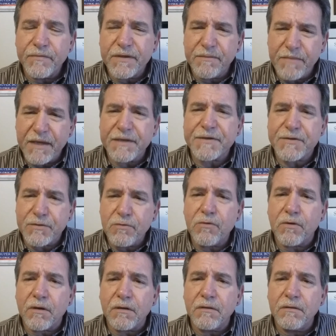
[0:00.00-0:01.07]
to make
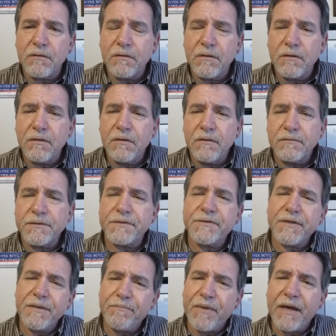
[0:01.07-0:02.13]
sure that
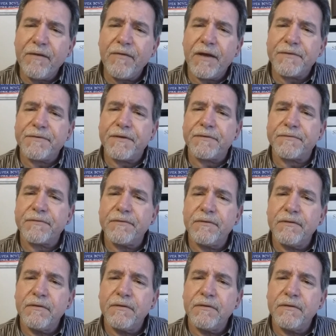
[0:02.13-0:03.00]
you get better at this?